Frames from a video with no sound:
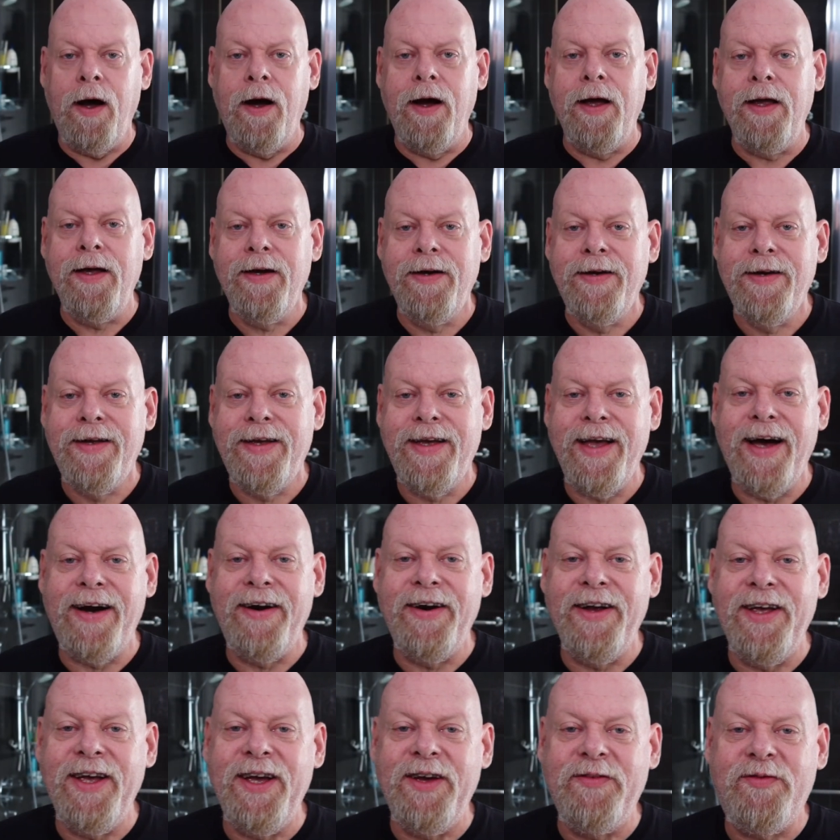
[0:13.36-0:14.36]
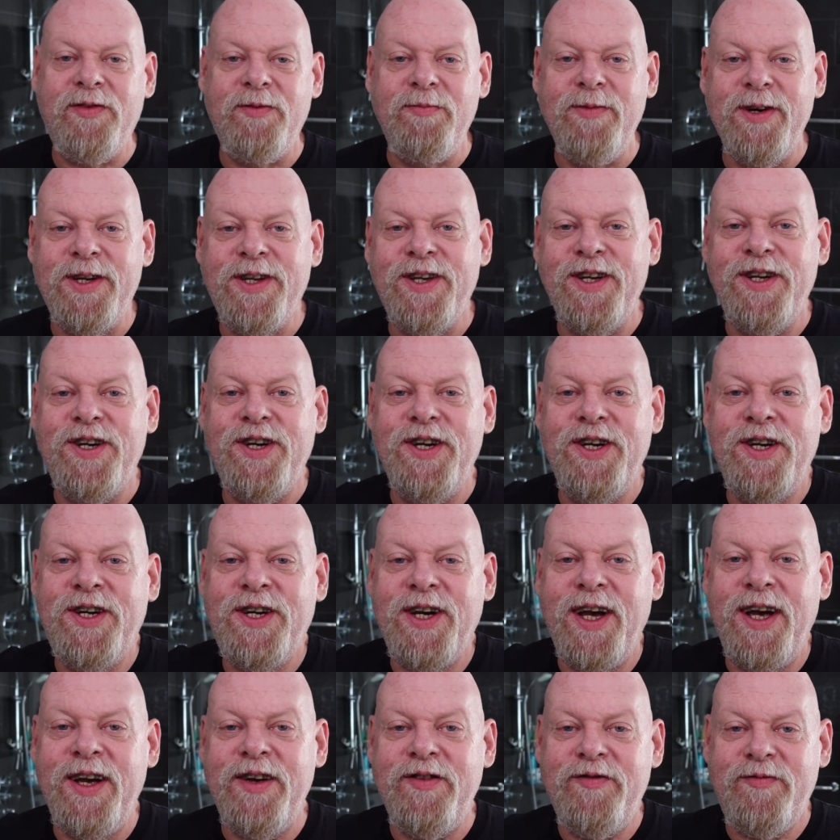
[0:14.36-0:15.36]
Hi, Gary here from MrG
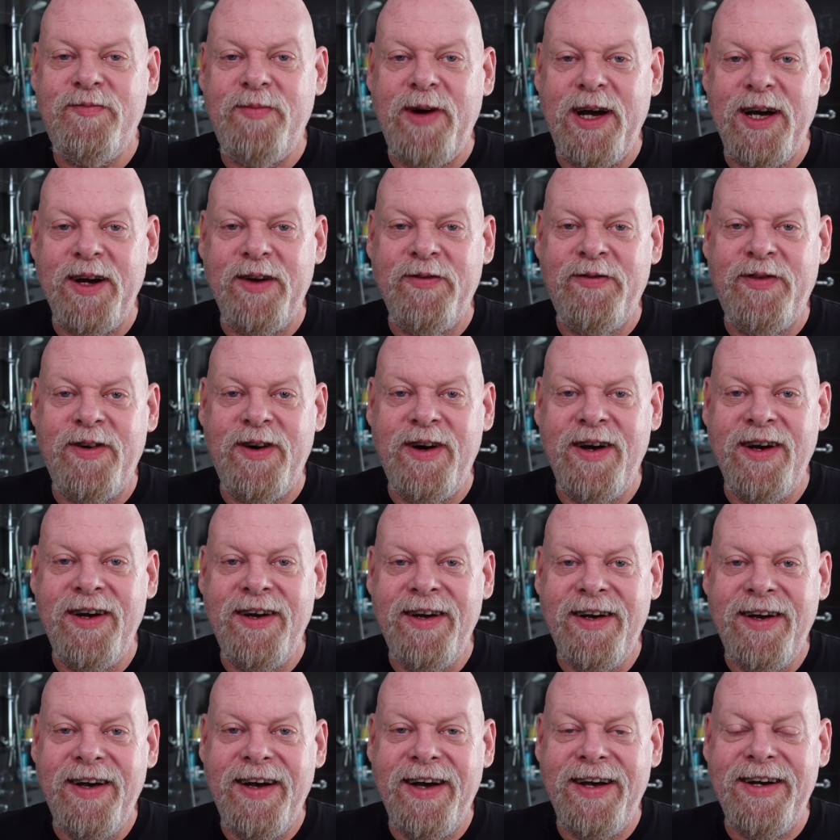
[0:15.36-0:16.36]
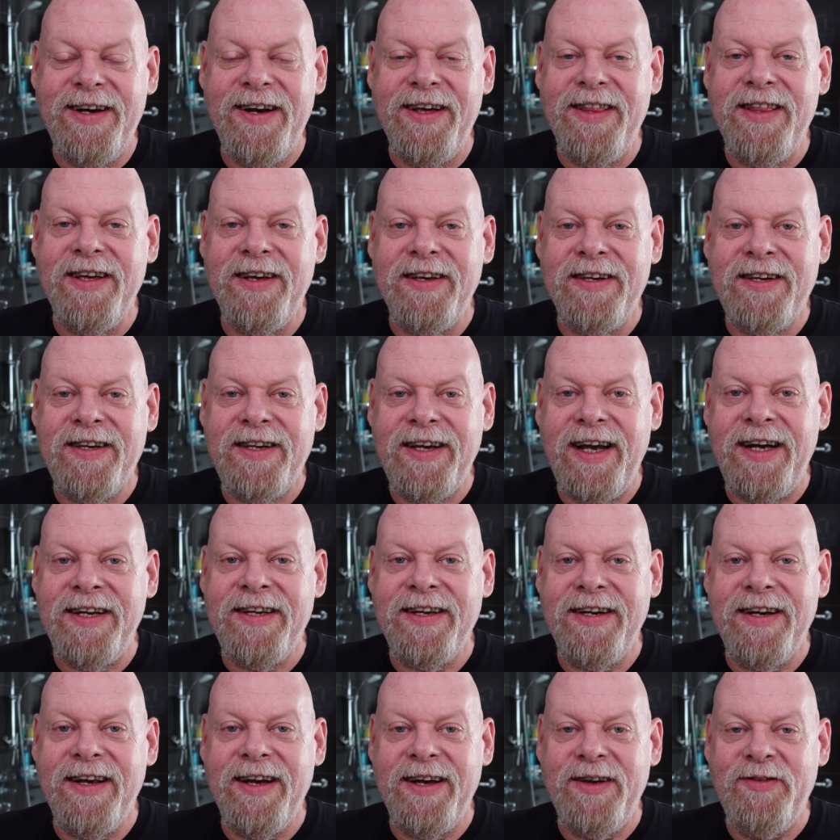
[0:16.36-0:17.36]
Shave, back for another
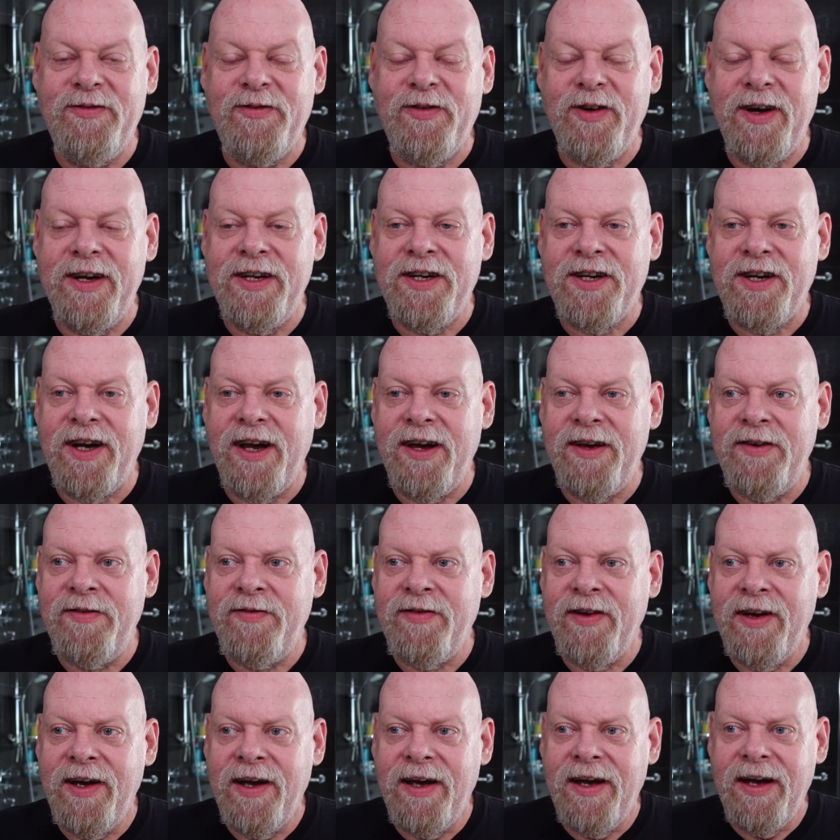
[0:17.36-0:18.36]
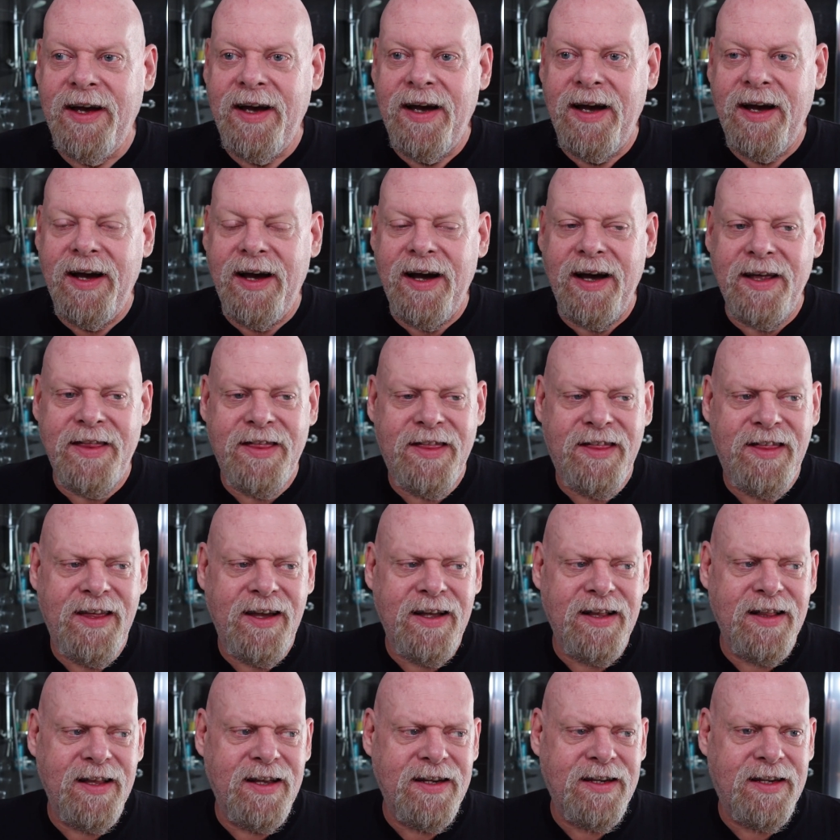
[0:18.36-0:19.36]
Saturday face shave. I
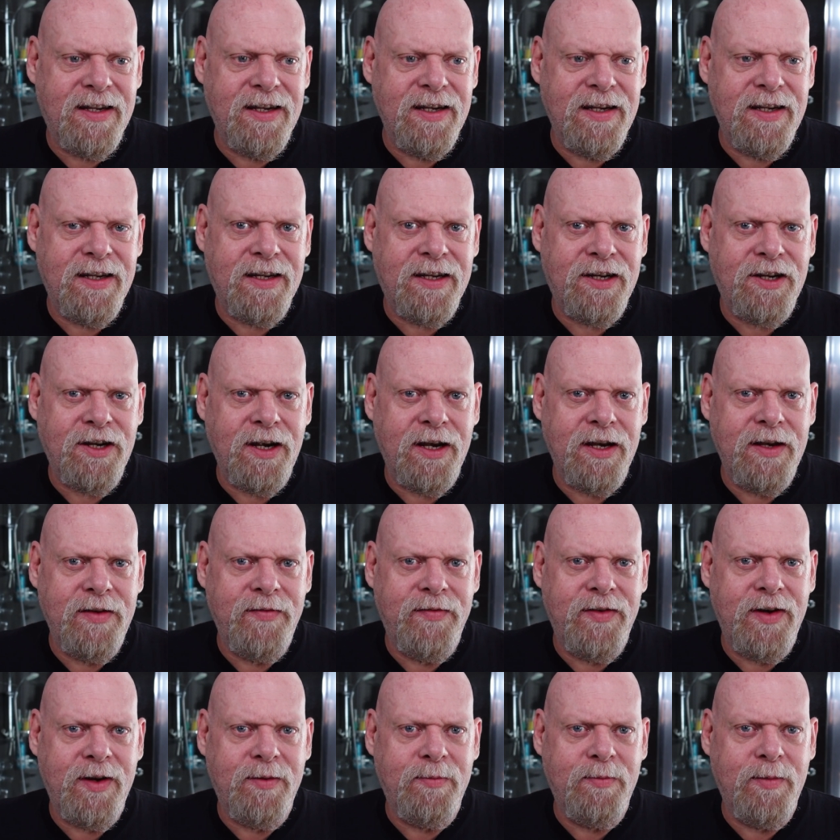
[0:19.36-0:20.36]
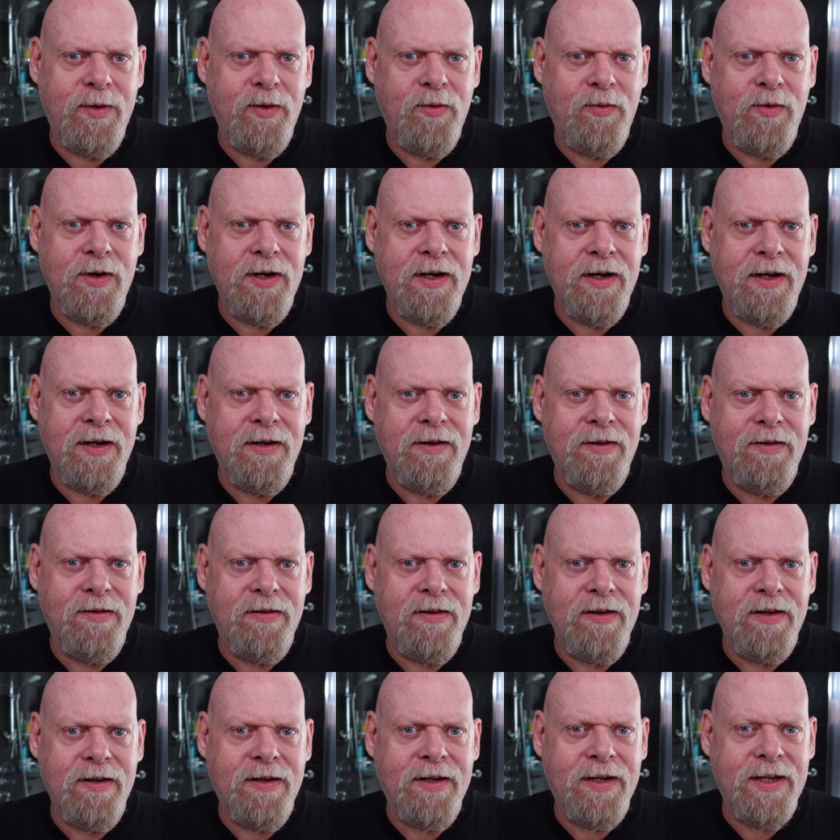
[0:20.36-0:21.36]
think this is shave number
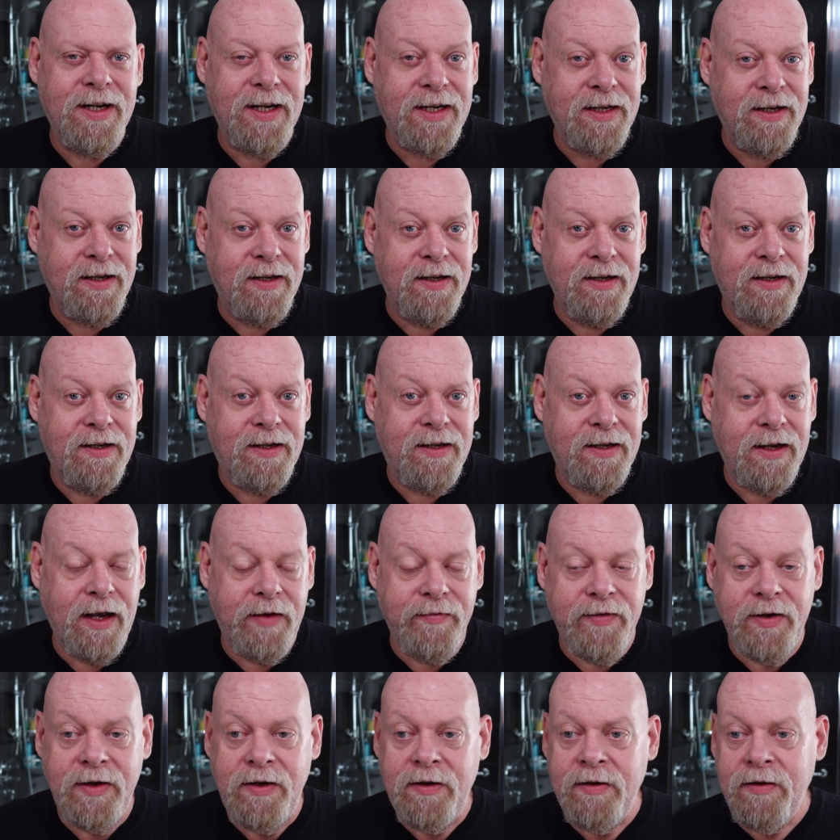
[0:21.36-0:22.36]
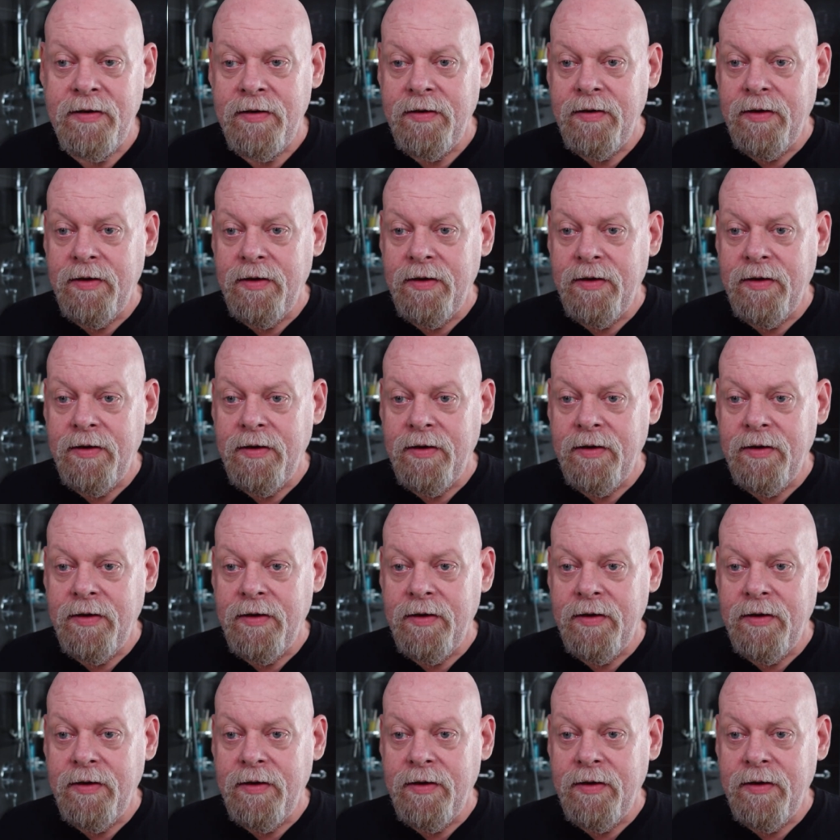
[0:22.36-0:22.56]
167,